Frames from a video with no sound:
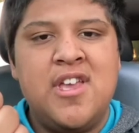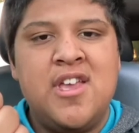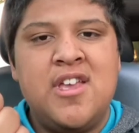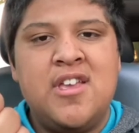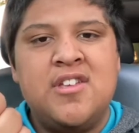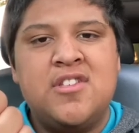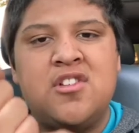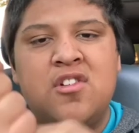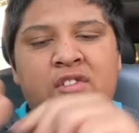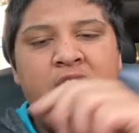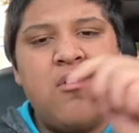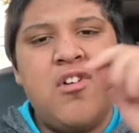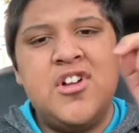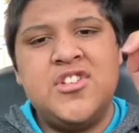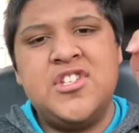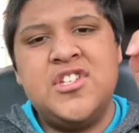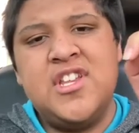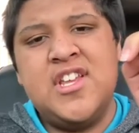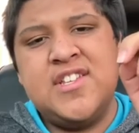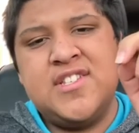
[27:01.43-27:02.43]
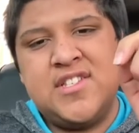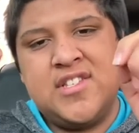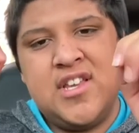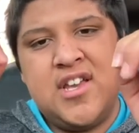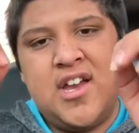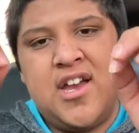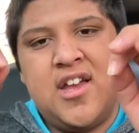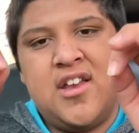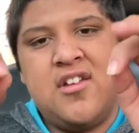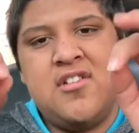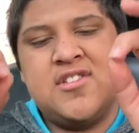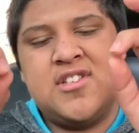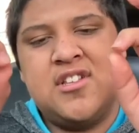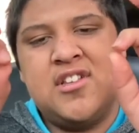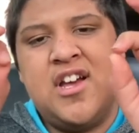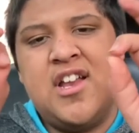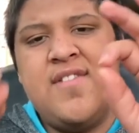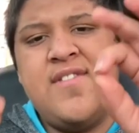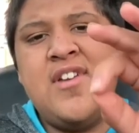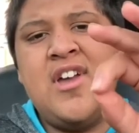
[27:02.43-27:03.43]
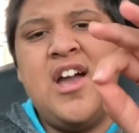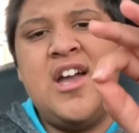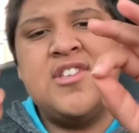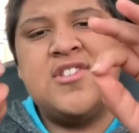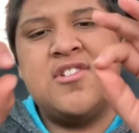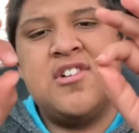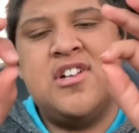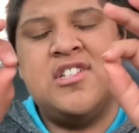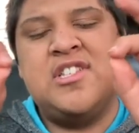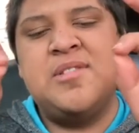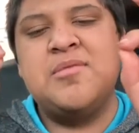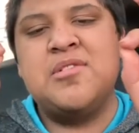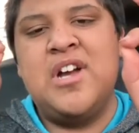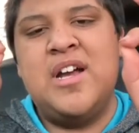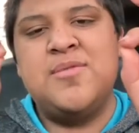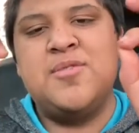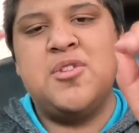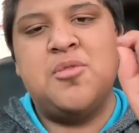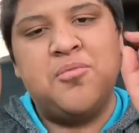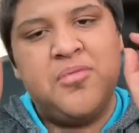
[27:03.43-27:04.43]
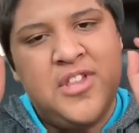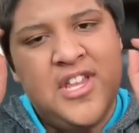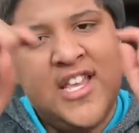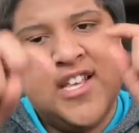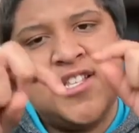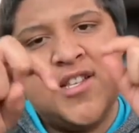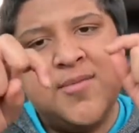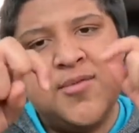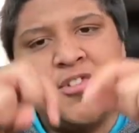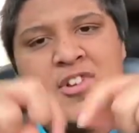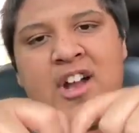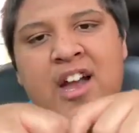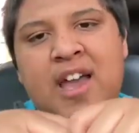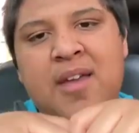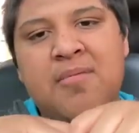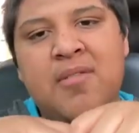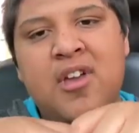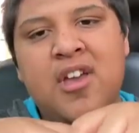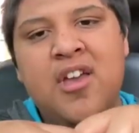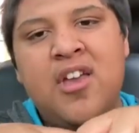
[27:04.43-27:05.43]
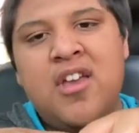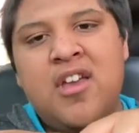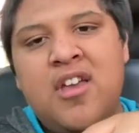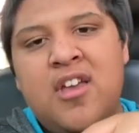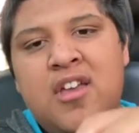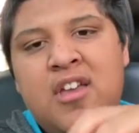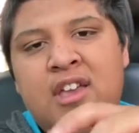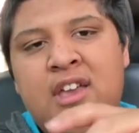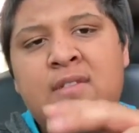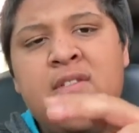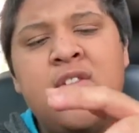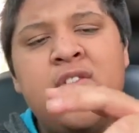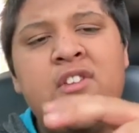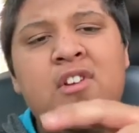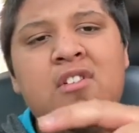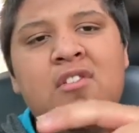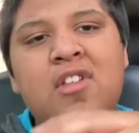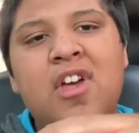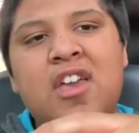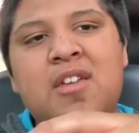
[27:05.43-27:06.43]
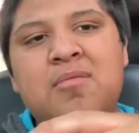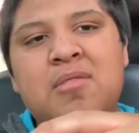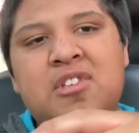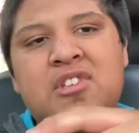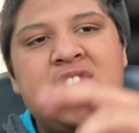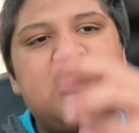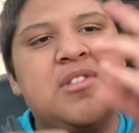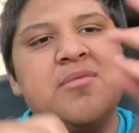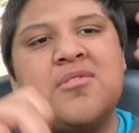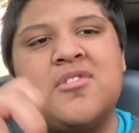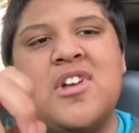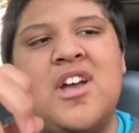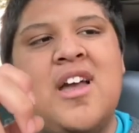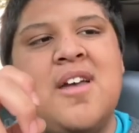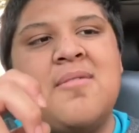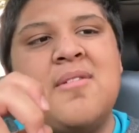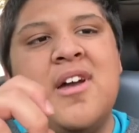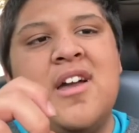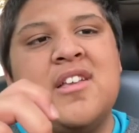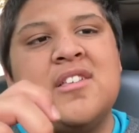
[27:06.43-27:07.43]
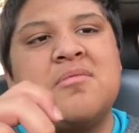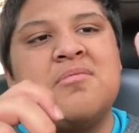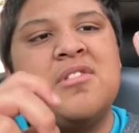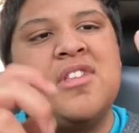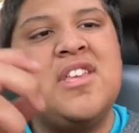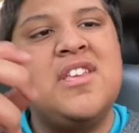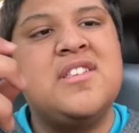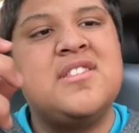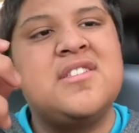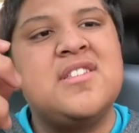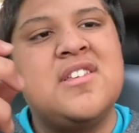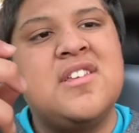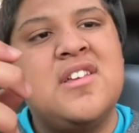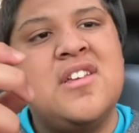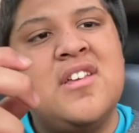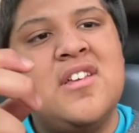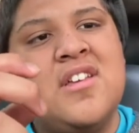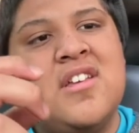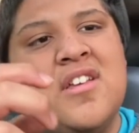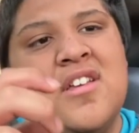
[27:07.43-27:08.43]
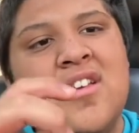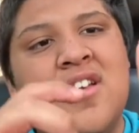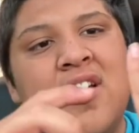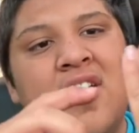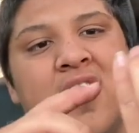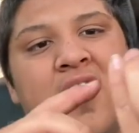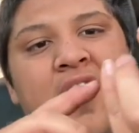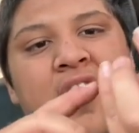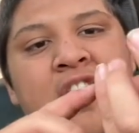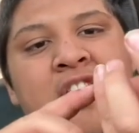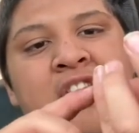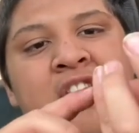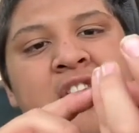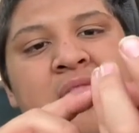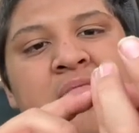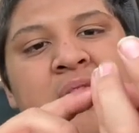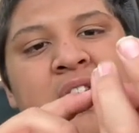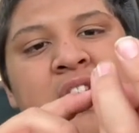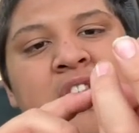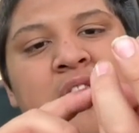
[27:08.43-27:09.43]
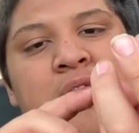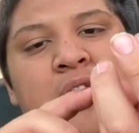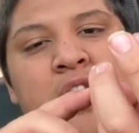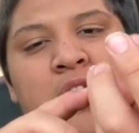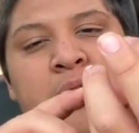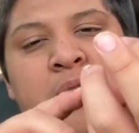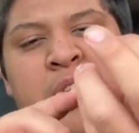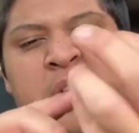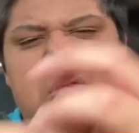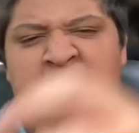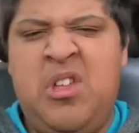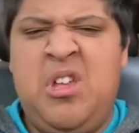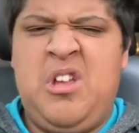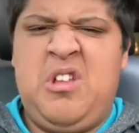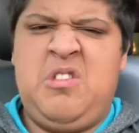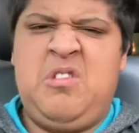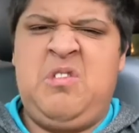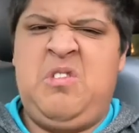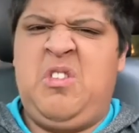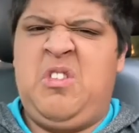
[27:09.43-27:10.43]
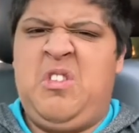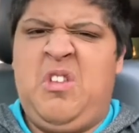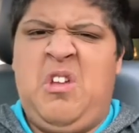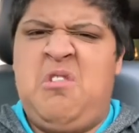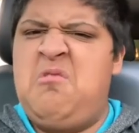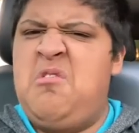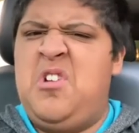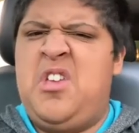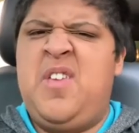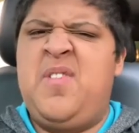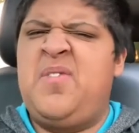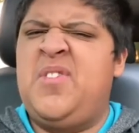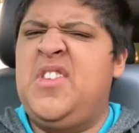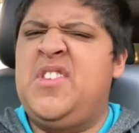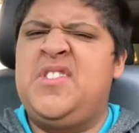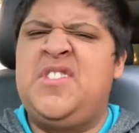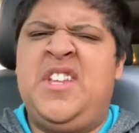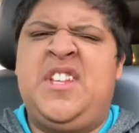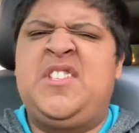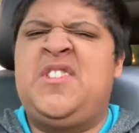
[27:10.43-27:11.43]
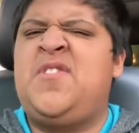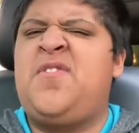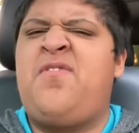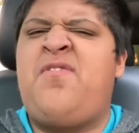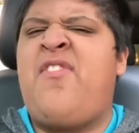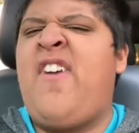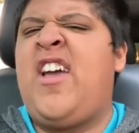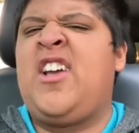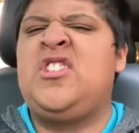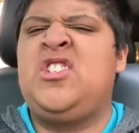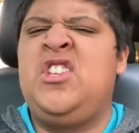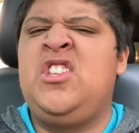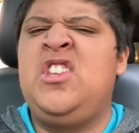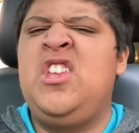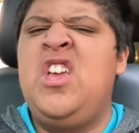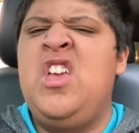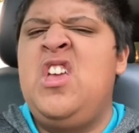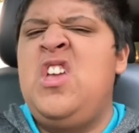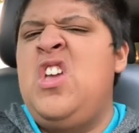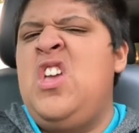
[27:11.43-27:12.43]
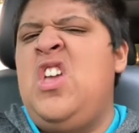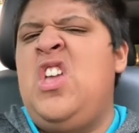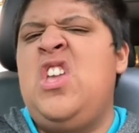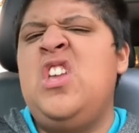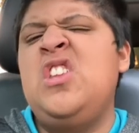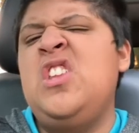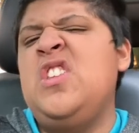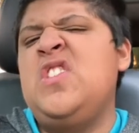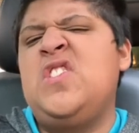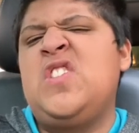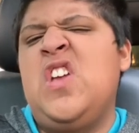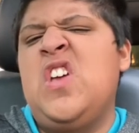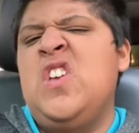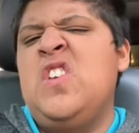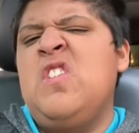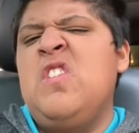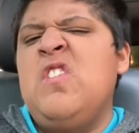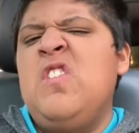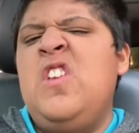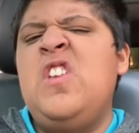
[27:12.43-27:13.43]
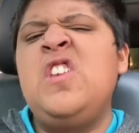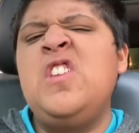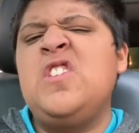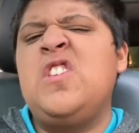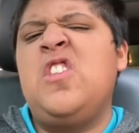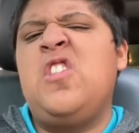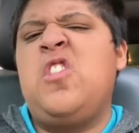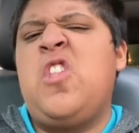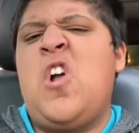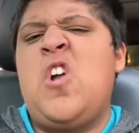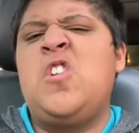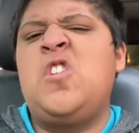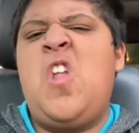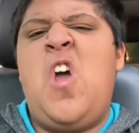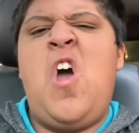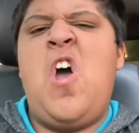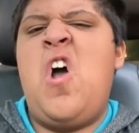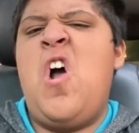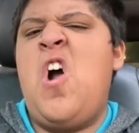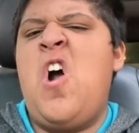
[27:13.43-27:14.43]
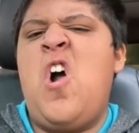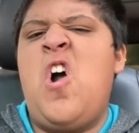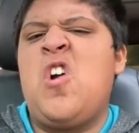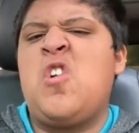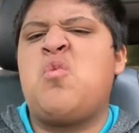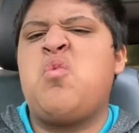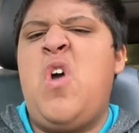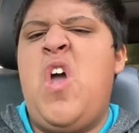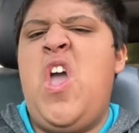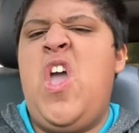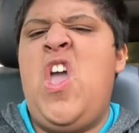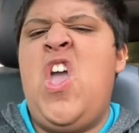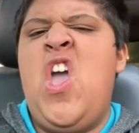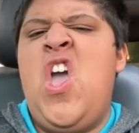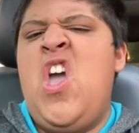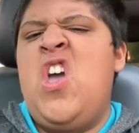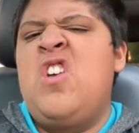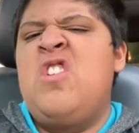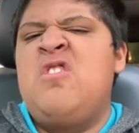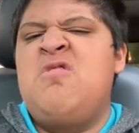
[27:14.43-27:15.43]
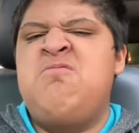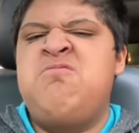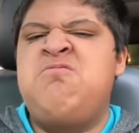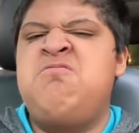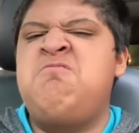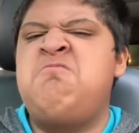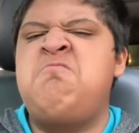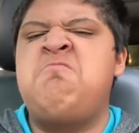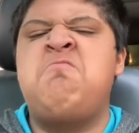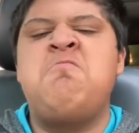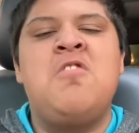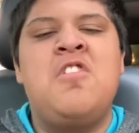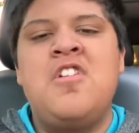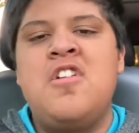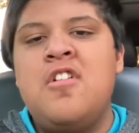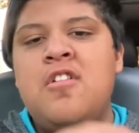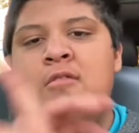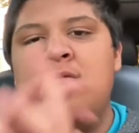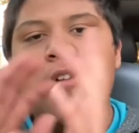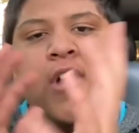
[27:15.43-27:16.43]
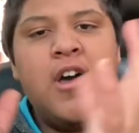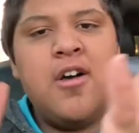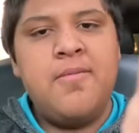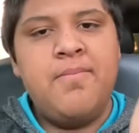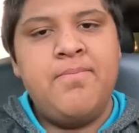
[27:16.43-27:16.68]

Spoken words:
So if you're watching this, I notice a lot of you guys are unsubscribed. So please subscribe. Even if you don't like me, just subscribe, guys. Please. And you'll probably be like, I won't give him the satisfaction. He needs to learn the hard way. Well,